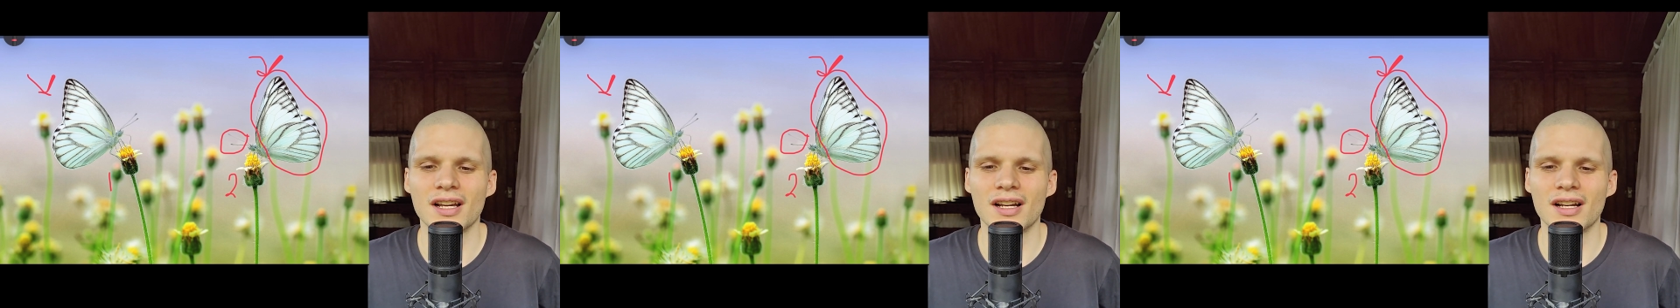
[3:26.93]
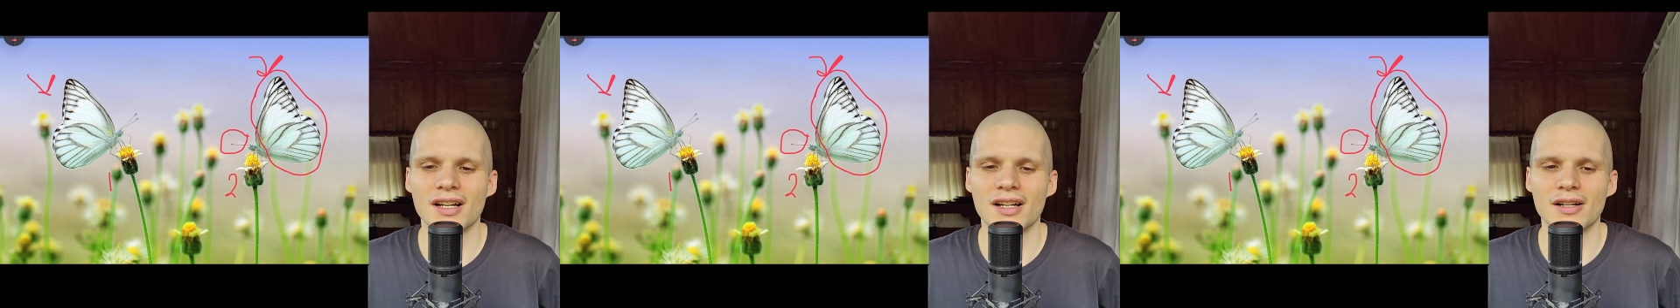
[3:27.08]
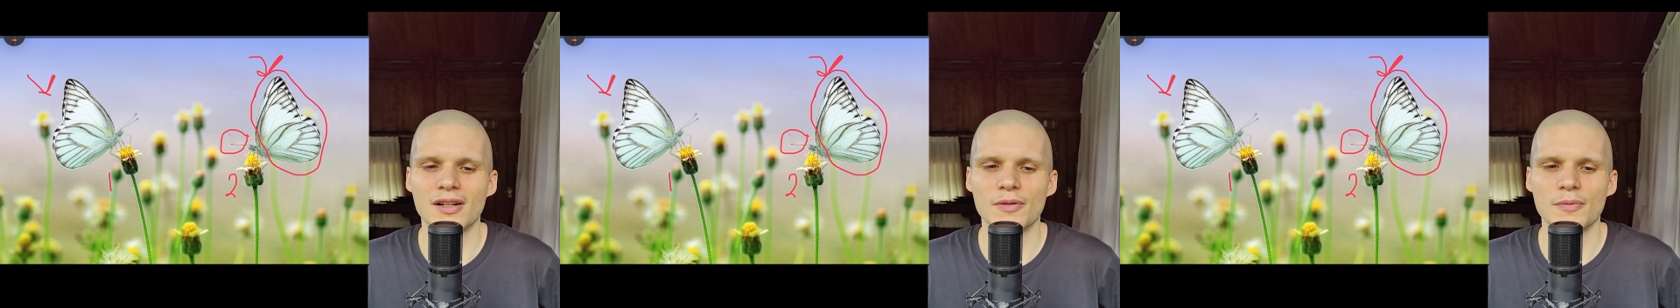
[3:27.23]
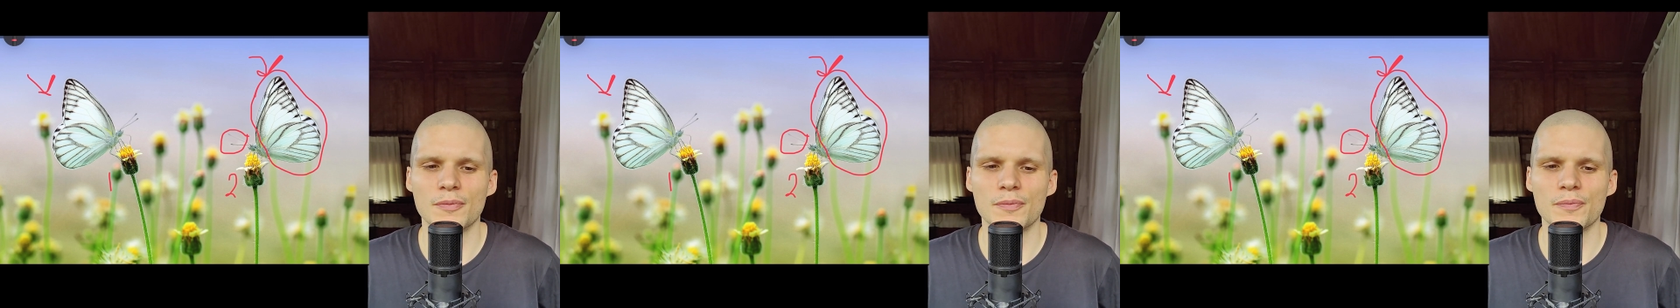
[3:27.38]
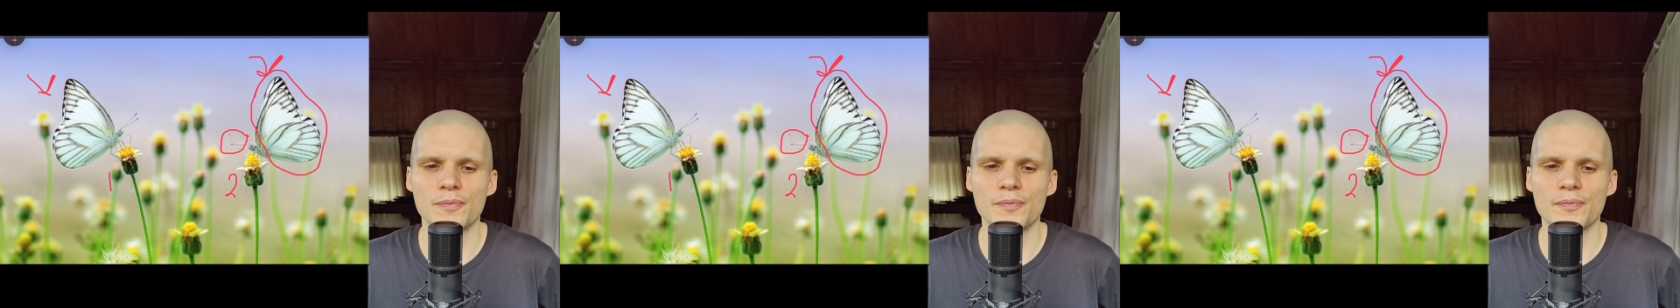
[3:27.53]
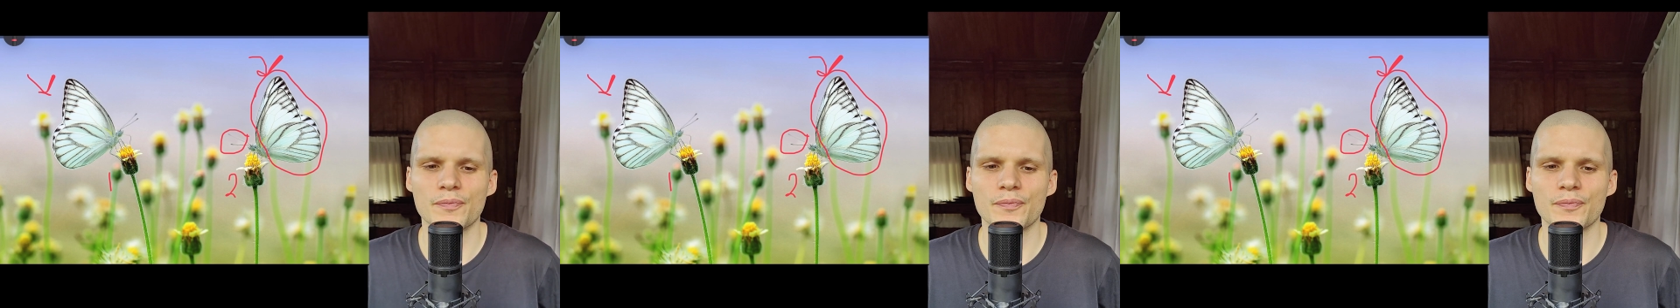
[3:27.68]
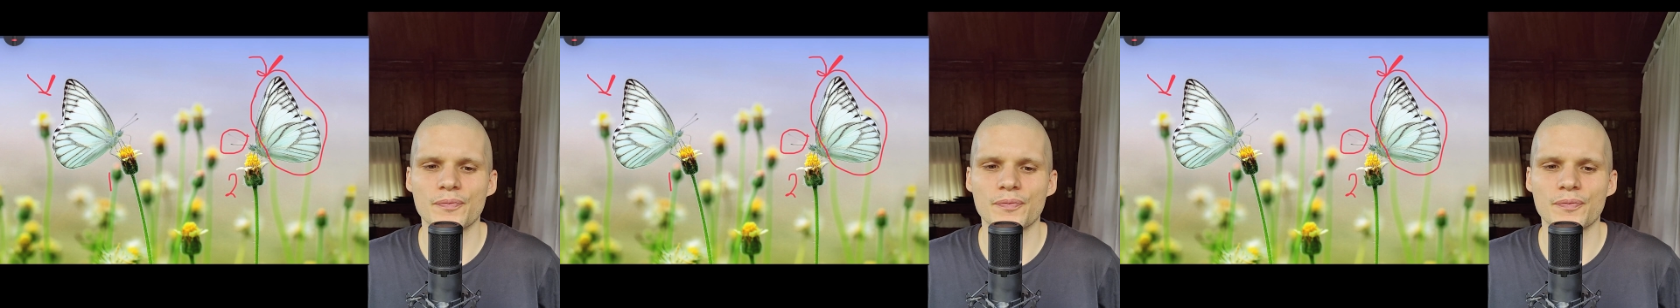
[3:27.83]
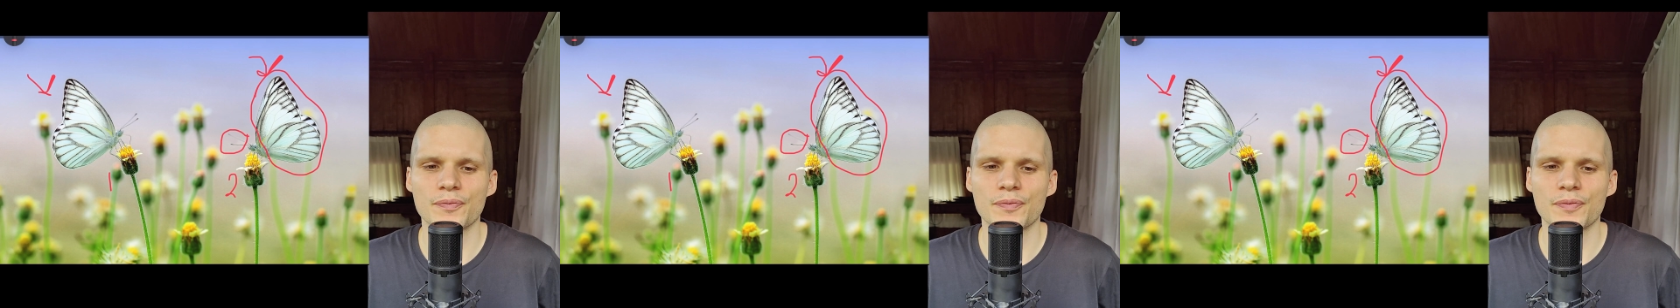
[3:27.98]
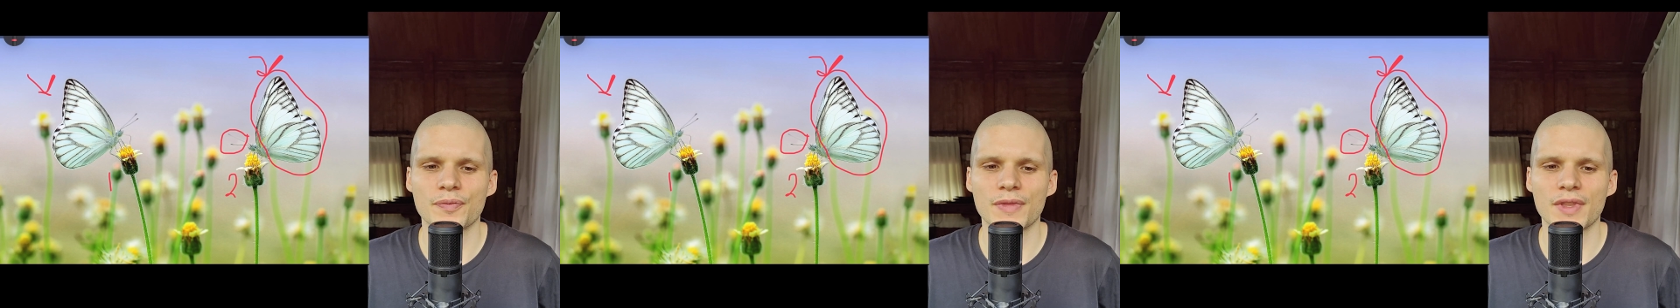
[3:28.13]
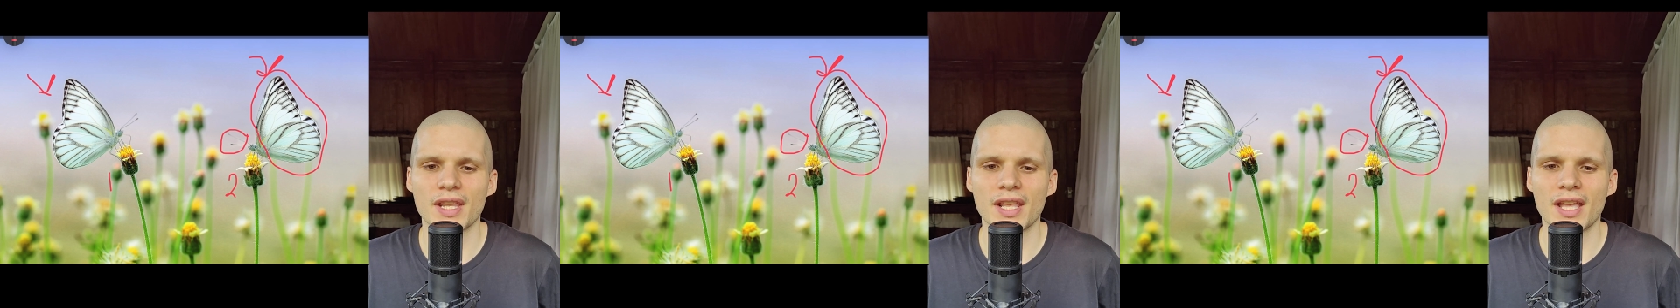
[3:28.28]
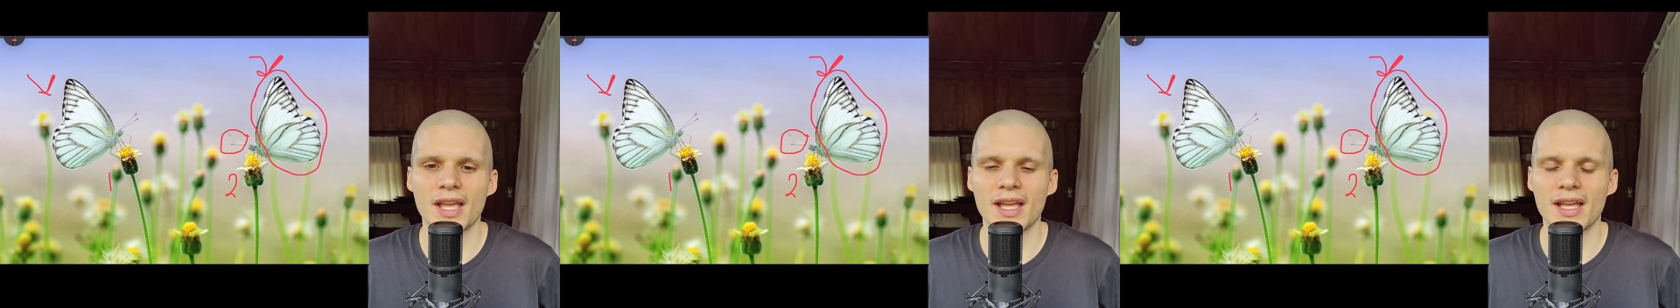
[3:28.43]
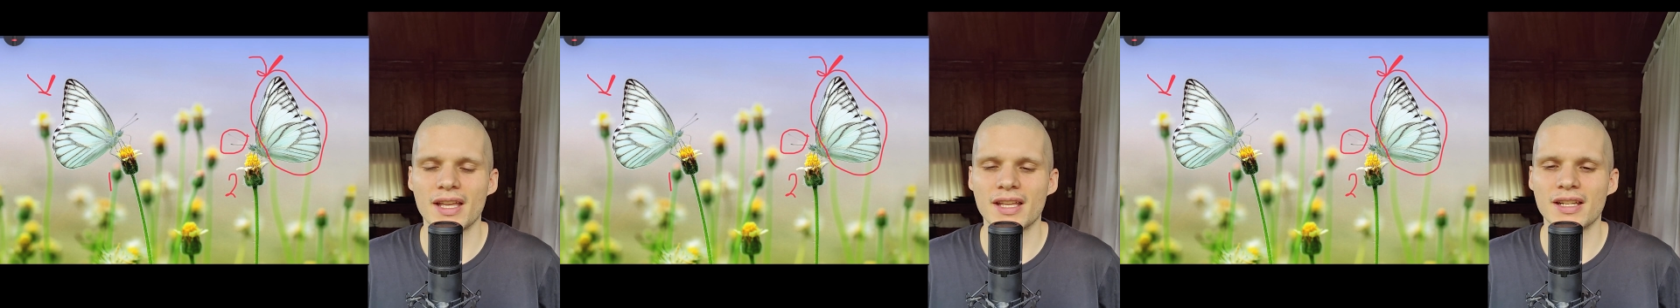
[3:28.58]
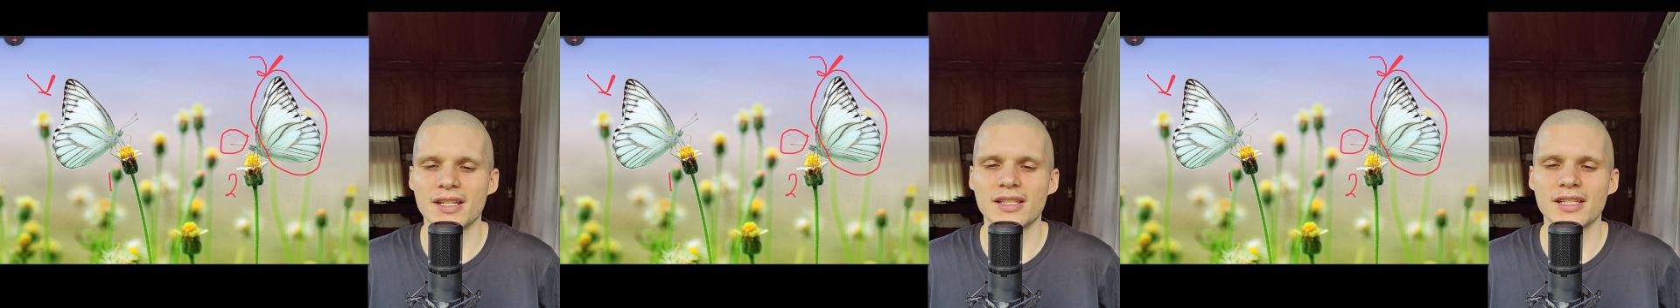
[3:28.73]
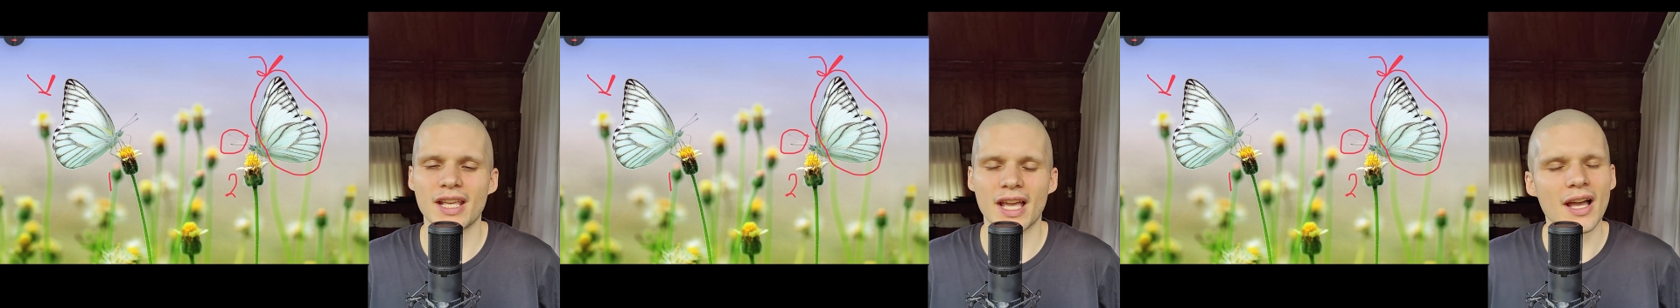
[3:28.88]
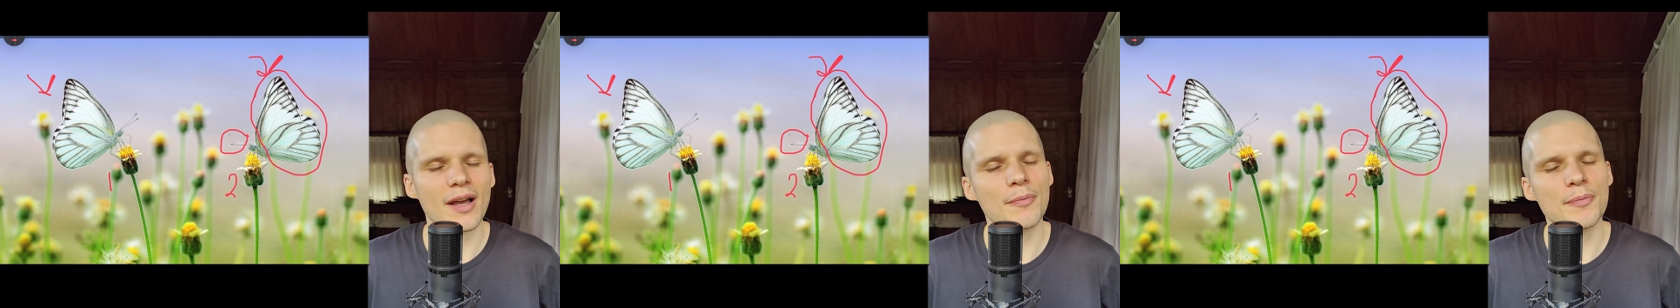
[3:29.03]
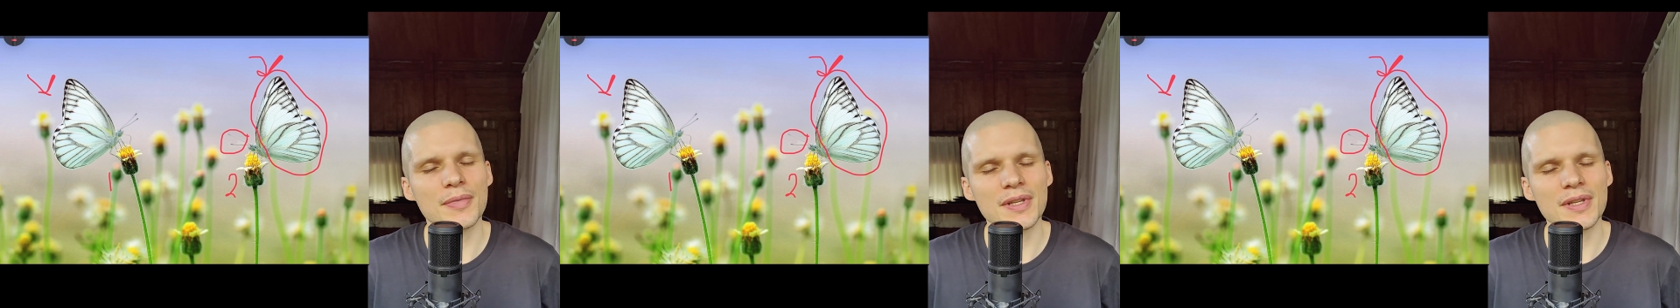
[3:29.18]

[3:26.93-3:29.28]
And yeah,